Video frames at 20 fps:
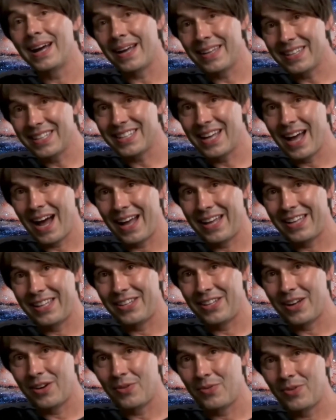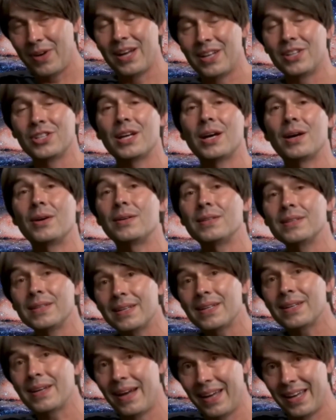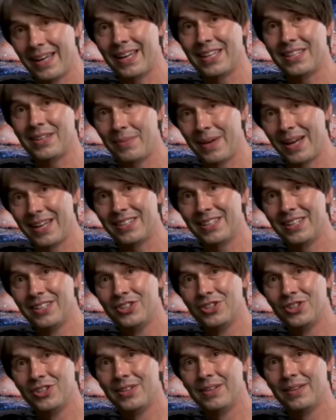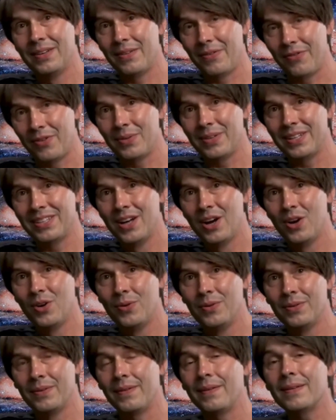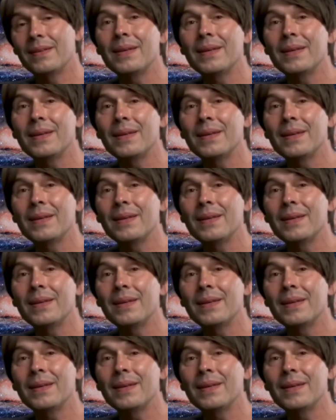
This isotope ratio is a message from its home.